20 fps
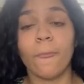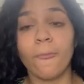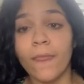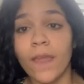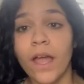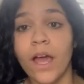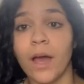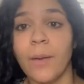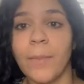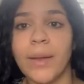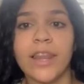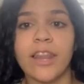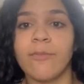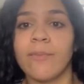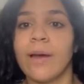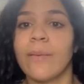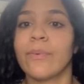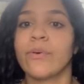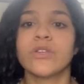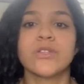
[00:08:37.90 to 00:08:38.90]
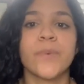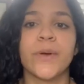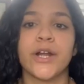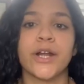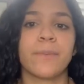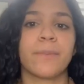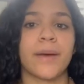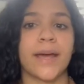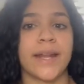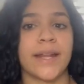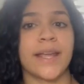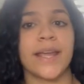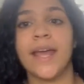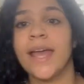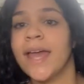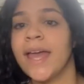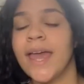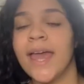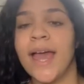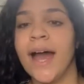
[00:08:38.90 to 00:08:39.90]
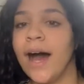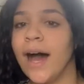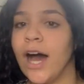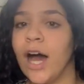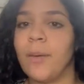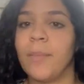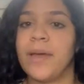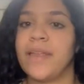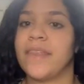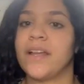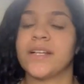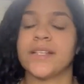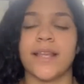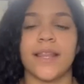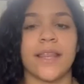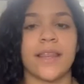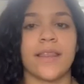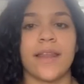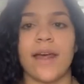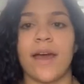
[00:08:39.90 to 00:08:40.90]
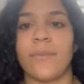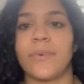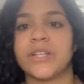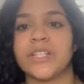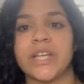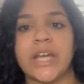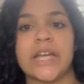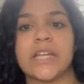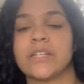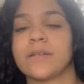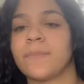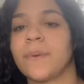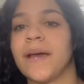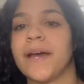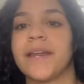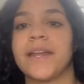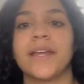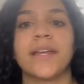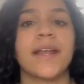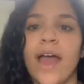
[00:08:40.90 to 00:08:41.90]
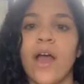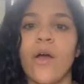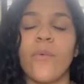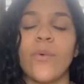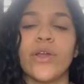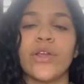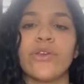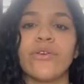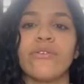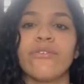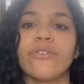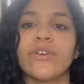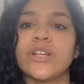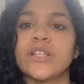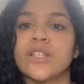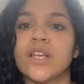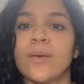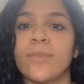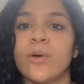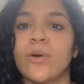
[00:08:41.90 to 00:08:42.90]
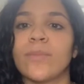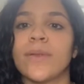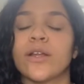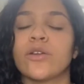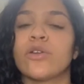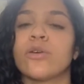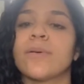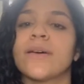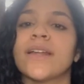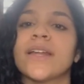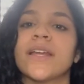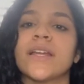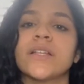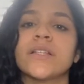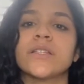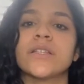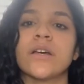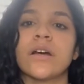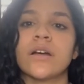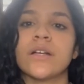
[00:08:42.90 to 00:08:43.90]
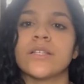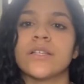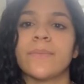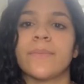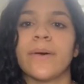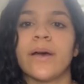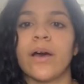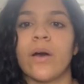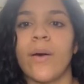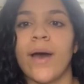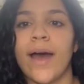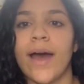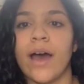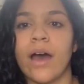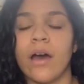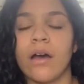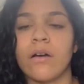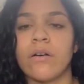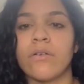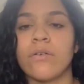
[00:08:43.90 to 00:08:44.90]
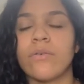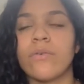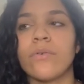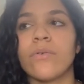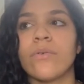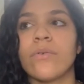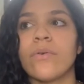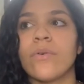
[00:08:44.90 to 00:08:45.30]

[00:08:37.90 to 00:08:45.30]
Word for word: Um, I love my postpartum body, um, and there's nothing that I would change about it. When you first come home, like nobody talks about how